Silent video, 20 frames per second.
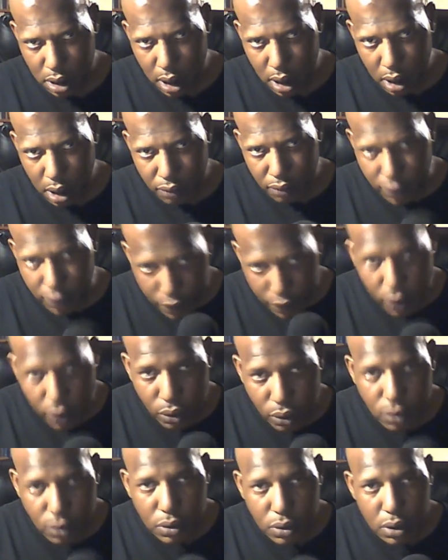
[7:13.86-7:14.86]
For
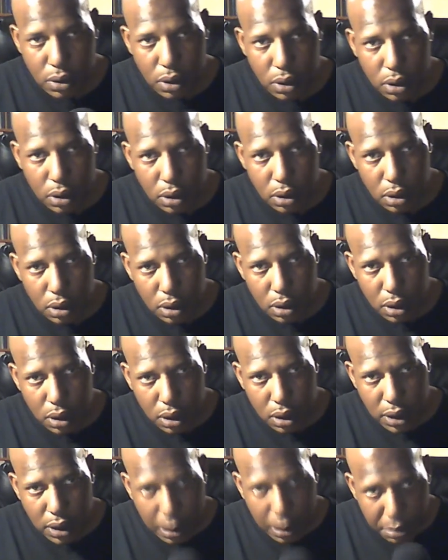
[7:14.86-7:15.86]
those
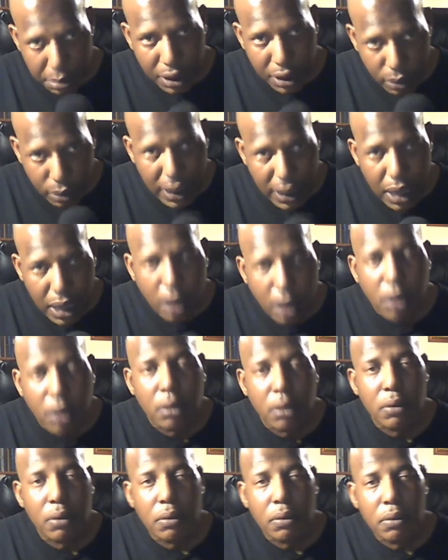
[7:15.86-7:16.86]
that have been around,
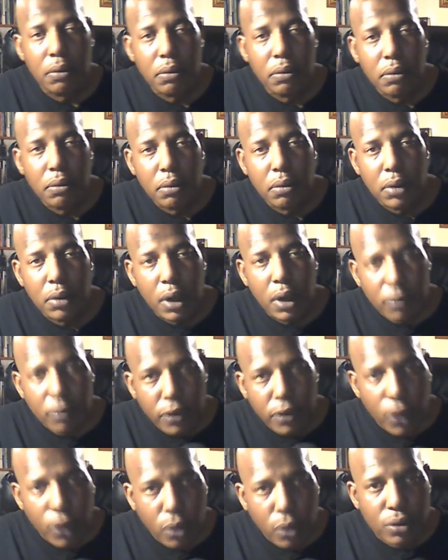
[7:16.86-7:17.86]
for
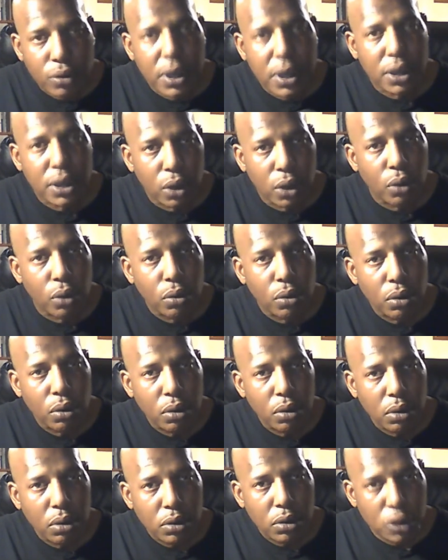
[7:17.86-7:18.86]
those that know
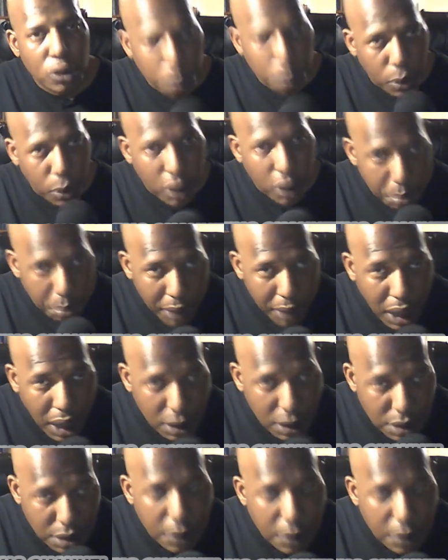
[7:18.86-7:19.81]
the sport of boxing,